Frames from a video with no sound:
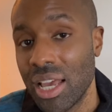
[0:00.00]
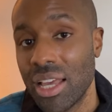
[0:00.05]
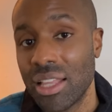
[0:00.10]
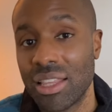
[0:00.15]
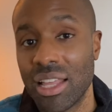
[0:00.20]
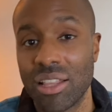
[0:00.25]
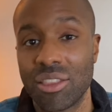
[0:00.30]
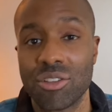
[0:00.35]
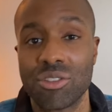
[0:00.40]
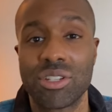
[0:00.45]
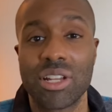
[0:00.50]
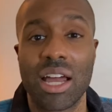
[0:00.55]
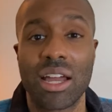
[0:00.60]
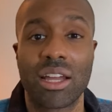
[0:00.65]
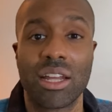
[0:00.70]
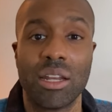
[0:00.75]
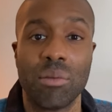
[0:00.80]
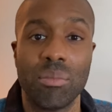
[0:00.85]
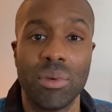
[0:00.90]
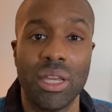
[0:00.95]
that there's not
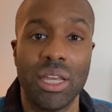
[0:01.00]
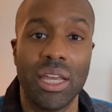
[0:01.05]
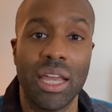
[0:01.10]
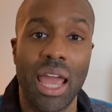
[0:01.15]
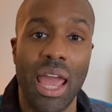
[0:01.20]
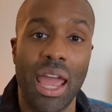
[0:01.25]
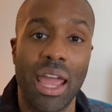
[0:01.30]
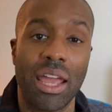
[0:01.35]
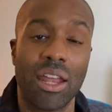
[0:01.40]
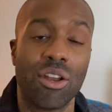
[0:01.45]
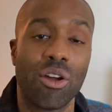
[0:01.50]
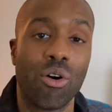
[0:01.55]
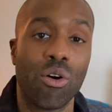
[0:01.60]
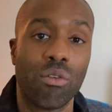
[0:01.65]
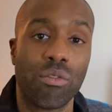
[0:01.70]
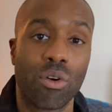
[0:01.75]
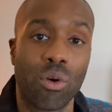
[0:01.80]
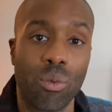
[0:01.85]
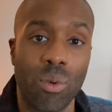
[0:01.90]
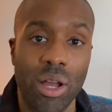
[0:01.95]
going to be an
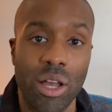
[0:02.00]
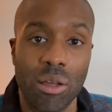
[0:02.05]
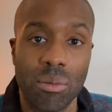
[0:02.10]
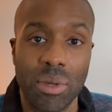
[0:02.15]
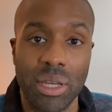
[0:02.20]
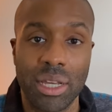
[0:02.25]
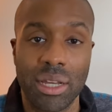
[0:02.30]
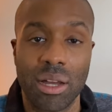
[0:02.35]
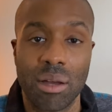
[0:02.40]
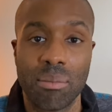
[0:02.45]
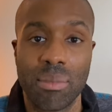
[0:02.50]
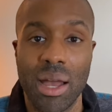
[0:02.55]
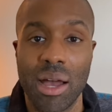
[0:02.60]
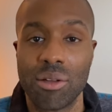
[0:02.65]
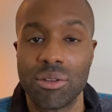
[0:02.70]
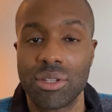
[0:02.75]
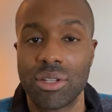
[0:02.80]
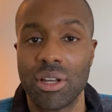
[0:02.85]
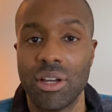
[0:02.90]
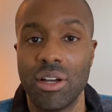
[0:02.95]
overwhelming
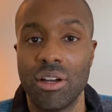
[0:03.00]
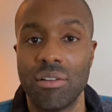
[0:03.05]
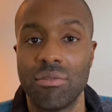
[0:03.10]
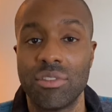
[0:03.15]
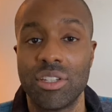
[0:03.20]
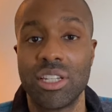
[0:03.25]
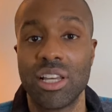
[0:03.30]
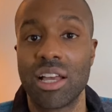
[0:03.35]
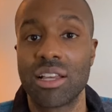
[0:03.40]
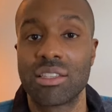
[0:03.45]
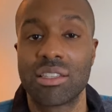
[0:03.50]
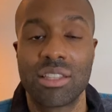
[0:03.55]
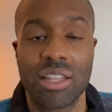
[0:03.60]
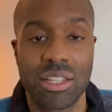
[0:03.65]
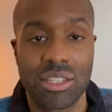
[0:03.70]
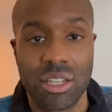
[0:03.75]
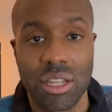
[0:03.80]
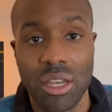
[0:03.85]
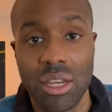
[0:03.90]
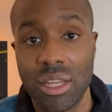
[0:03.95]
amount of dust
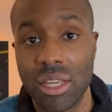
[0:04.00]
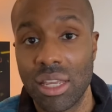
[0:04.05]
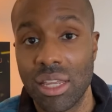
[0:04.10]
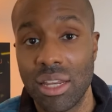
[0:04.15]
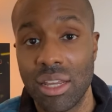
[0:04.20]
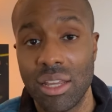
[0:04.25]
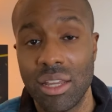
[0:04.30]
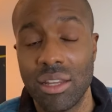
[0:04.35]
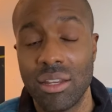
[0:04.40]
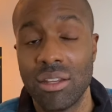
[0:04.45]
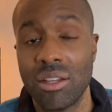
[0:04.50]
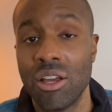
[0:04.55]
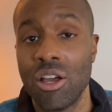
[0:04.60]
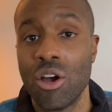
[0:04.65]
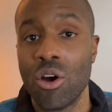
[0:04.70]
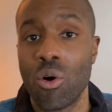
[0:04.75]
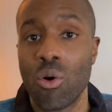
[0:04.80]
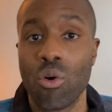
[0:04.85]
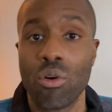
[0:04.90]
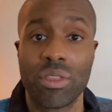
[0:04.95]
that's going to get in,
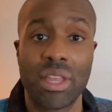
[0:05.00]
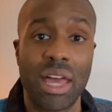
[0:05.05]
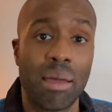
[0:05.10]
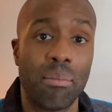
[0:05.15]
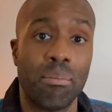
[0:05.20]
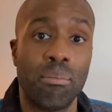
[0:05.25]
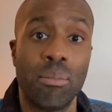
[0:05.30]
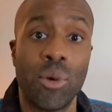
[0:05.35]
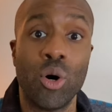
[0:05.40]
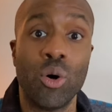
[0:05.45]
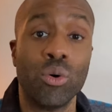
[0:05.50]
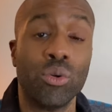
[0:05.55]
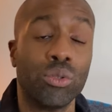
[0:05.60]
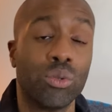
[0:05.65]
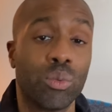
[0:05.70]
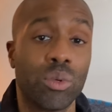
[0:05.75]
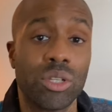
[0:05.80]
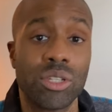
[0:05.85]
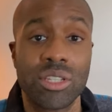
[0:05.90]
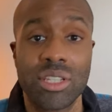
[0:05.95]
or that mold
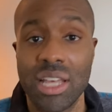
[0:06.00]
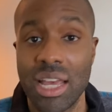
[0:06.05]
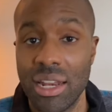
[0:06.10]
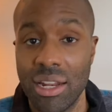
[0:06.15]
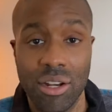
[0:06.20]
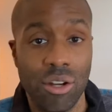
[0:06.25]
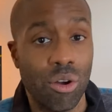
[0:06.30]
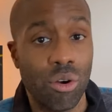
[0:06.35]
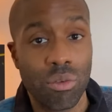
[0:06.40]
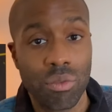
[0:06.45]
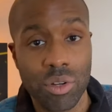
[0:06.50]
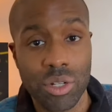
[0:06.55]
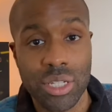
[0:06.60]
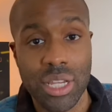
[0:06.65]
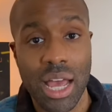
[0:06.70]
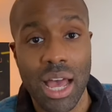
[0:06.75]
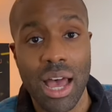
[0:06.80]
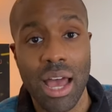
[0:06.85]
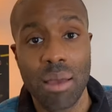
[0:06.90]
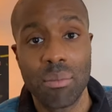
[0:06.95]
will set in over time.